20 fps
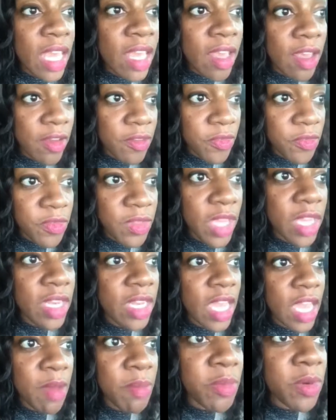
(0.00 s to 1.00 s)
If the
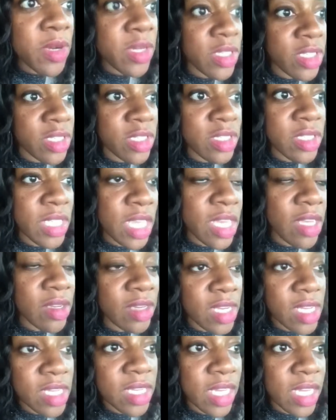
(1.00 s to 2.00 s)
numbers still
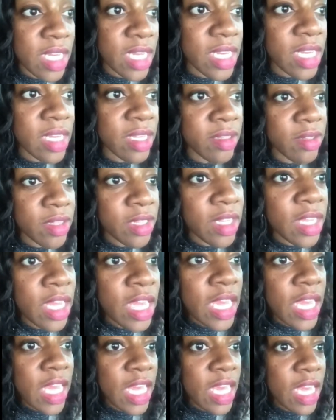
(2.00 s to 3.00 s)
look good,
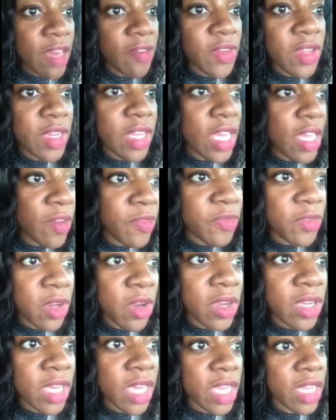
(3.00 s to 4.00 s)
even if
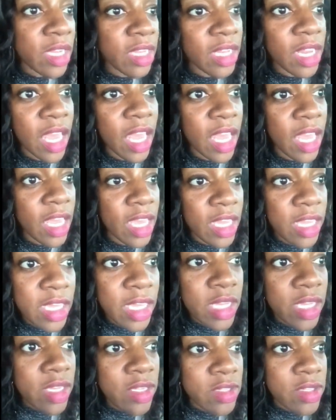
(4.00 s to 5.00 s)
they're getting a
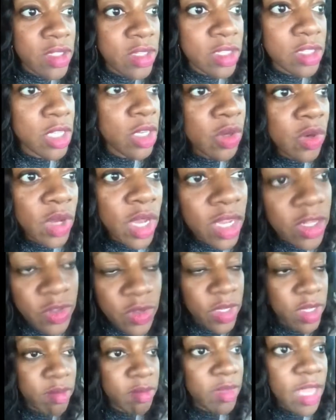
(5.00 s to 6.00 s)

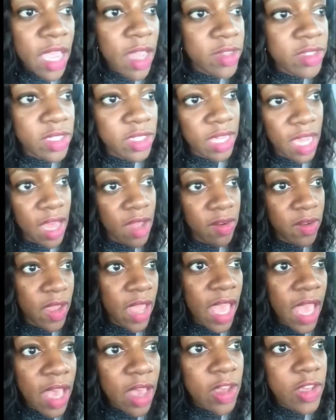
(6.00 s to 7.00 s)
$200,000
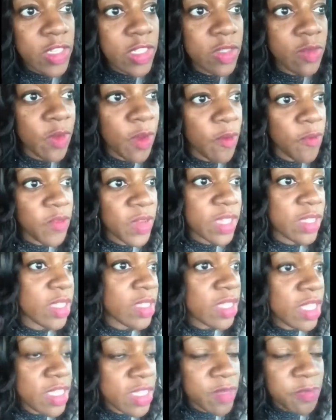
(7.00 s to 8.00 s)
house for
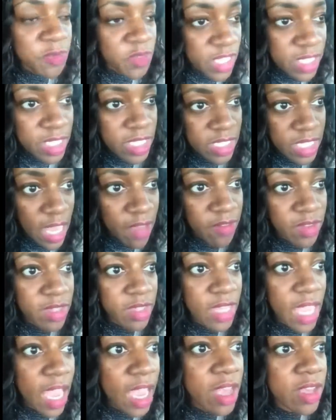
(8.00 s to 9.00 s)

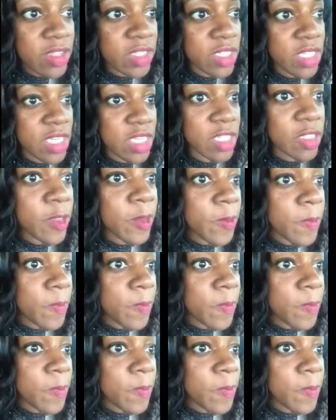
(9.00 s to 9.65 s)
$57,000,